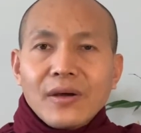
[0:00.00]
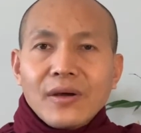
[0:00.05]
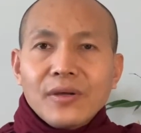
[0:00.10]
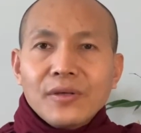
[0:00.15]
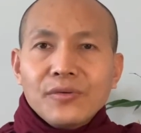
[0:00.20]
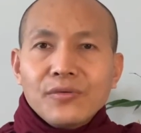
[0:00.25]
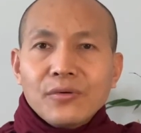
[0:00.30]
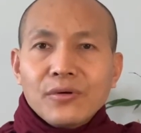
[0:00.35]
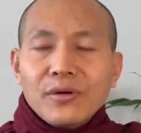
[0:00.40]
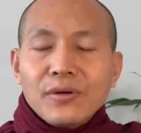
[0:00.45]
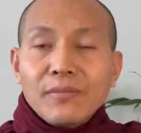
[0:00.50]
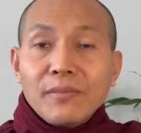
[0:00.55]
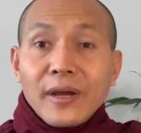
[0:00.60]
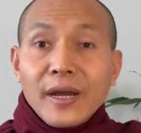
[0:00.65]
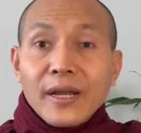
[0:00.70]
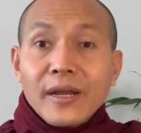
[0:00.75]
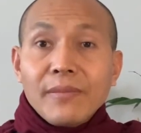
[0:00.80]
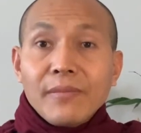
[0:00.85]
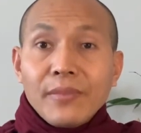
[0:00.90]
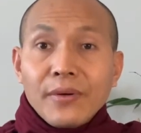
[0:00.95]
your mind
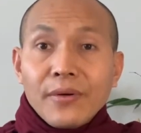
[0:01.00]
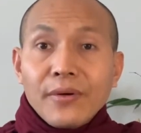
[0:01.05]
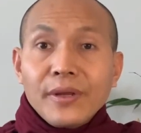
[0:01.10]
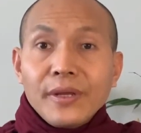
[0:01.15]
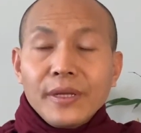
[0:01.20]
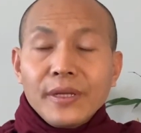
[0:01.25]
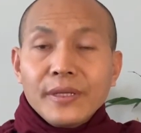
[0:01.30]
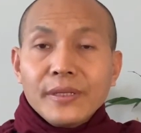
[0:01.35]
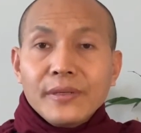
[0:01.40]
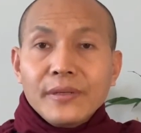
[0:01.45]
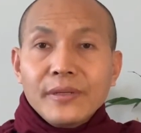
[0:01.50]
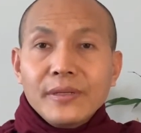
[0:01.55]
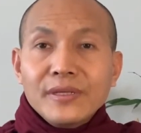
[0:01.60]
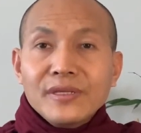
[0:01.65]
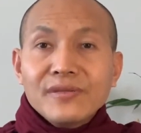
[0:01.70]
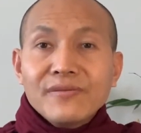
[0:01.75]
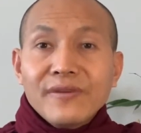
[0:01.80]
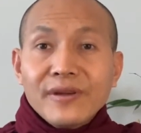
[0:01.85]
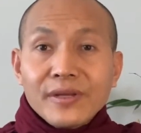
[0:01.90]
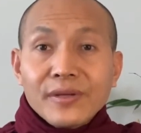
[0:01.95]
and body? Is
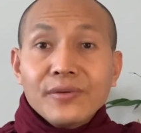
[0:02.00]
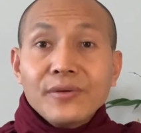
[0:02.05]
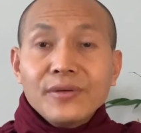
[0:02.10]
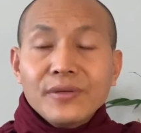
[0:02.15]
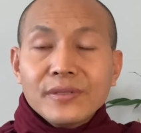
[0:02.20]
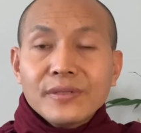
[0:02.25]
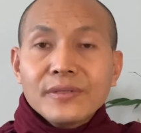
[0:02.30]
very good.